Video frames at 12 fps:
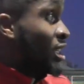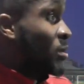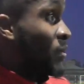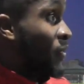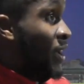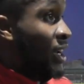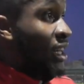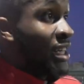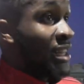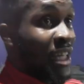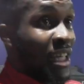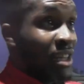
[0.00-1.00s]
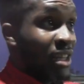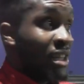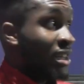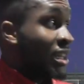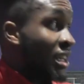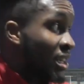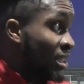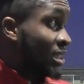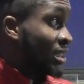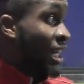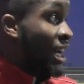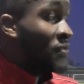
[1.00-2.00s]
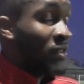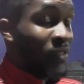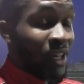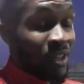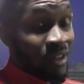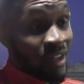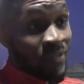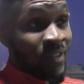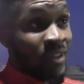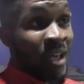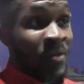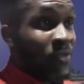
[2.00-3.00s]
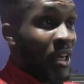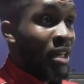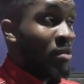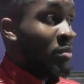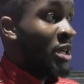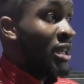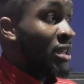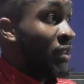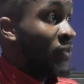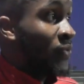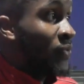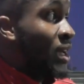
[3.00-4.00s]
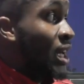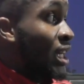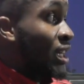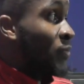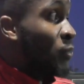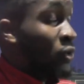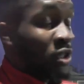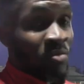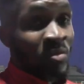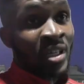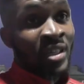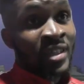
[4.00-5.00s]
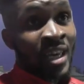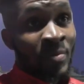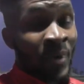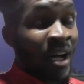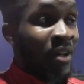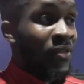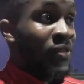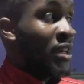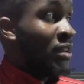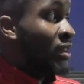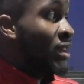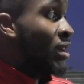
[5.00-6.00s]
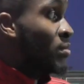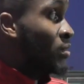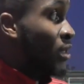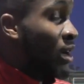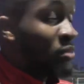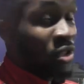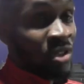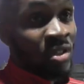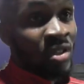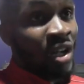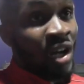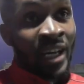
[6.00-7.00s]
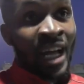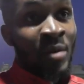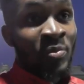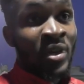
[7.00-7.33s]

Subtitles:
to be fair, like, Neil and the staff, they've kept faith in me, and they've pushed me to get back fit, and I can't